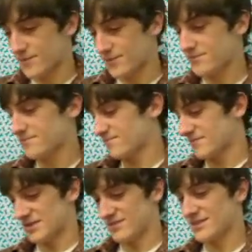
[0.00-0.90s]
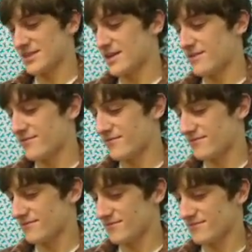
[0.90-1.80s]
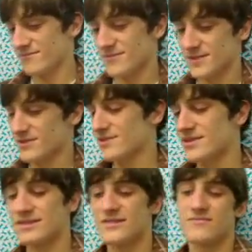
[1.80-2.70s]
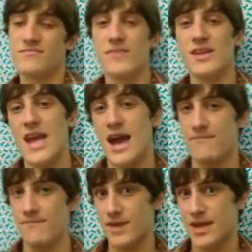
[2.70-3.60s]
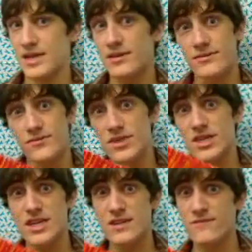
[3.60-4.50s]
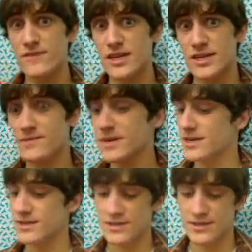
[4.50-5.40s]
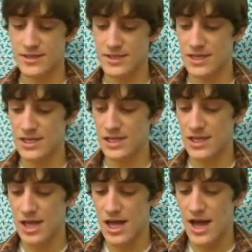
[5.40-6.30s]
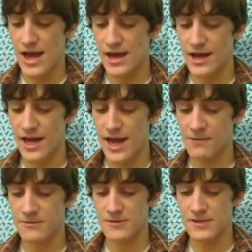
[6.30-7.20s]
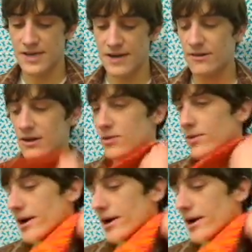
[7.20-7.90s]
It's kind of this, yeah, and which I didn't finish because I wasn't ever gonna